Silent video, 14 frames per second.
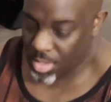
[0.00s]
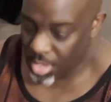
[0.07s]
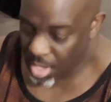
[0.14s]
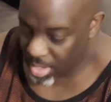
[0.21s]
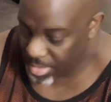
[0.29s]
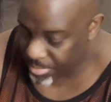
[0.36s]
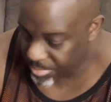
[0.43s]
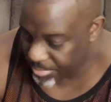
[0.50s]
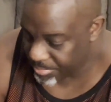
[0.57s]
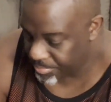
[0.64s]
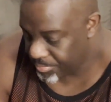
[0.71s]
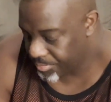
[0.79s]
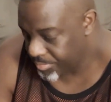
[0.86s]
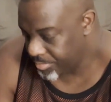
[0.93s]
R33s. Um,
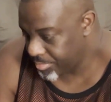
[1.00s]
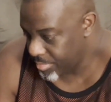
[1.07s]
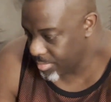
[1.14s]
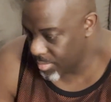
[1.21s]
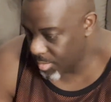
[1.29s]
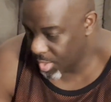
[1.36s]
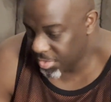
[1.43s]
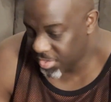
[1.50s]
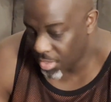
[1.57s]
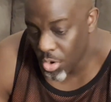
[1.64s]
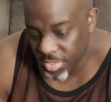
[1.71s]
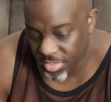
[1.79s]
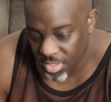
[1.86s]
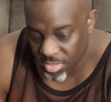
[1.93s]

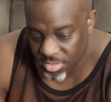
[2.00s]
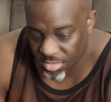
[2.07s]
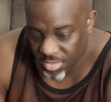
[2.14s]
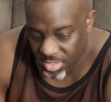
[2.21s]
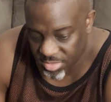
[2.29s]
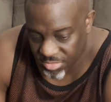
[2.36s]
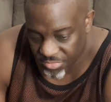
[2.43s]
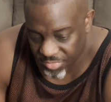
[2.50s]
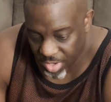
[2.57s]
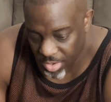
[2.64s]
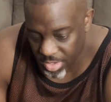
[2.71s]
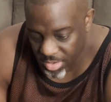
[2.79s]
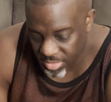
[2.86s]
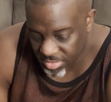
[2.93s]
so it's it's a it's a
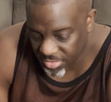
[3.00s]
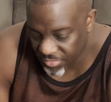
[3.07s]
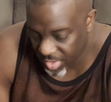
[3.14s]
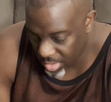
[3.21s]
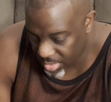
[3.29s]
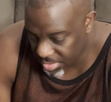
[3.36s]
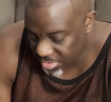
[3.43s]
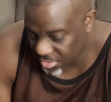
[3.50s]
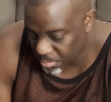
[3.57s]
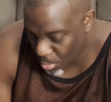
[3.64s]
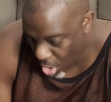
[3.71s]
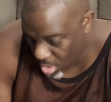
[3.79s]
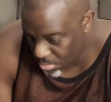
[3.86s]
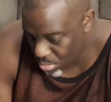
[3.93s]
very it's a very
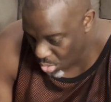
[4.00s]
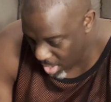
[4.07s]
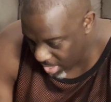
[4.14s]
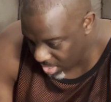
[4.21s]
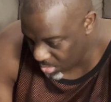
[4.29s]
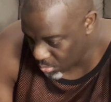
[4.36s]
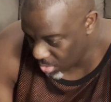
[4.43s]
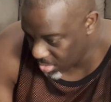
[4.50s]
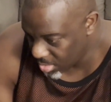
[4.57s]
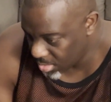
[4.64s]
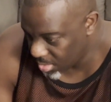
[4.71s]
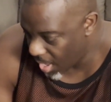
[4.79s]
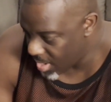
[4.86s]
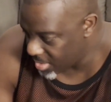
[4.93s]
smart brain with a
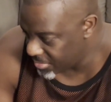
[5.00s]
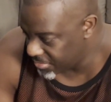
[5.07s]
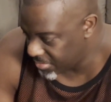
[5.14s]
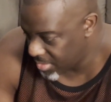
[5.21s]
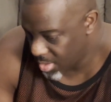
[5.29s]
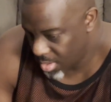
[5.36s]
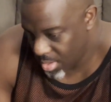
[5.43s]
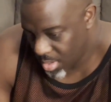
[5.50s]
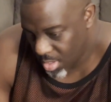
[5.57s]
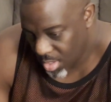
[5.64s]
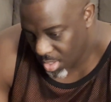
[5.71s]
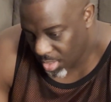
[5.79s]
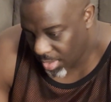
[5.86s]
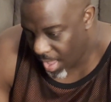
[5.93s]
lot of
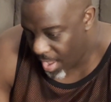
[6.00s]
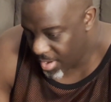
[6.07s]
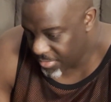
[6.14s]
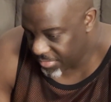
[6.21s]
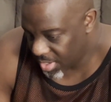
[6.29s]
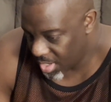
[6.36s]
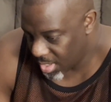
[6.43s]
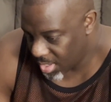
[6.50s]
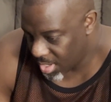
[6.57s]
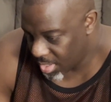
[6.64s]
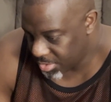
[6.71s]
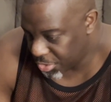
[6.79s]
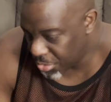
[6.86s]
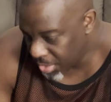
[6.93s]
a lot of uh,
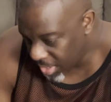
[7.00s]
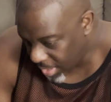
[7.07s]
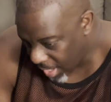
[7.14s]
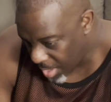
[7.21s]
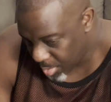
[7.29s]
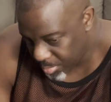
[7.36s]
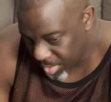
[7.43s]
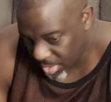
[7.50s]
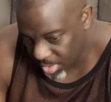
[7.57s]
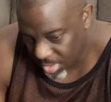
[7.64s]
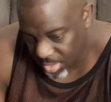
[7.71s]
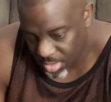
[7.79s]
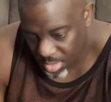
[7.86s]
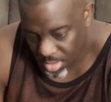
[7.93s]
uh, tuning
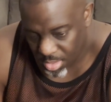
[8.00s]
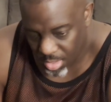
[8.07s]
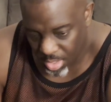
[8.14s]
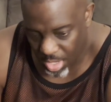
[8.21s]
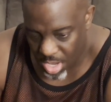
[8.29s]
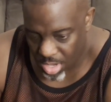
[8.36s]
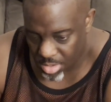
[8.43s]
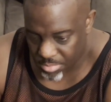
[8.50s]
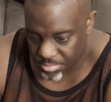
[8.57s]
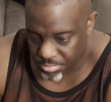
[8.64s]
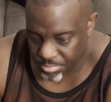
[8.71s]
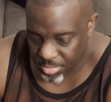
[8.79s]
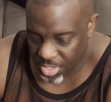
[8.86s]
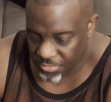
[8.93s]
capability. Um,
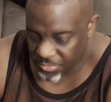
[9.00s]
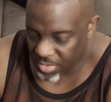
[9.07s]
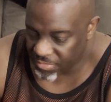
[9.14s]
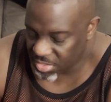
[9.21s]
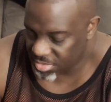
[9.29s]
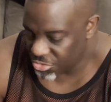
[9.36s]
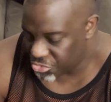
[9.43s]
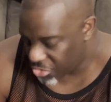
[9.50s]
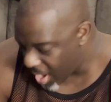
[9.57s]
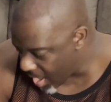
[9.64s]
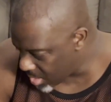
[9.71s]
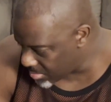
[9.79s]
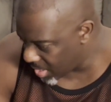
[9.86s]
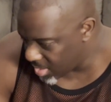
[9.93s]
if, if, it's a
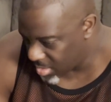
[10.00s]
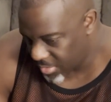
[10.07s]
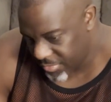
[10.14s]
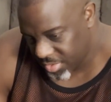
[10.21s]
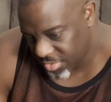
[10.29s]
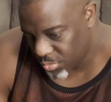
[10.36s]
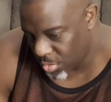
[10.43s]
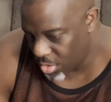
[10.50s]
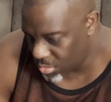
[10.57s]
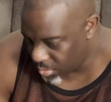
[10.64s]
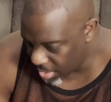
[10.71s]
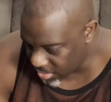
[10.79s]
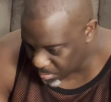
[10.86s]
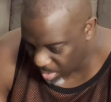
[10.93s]
drag bike, if it's a road
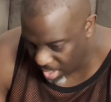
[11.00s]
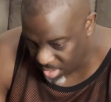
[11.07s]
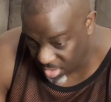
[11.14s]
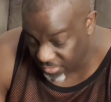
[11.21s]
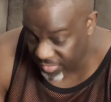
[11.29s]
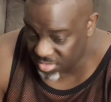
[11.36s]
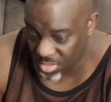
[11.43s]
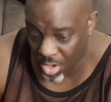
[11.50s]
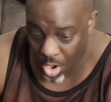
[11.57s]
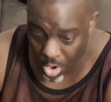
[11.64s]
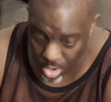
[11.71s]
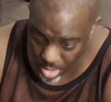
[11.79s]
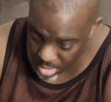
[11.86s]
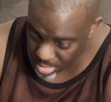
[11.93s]
race bike, if it's a
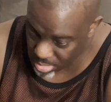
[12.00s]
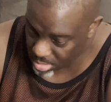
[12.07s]
car,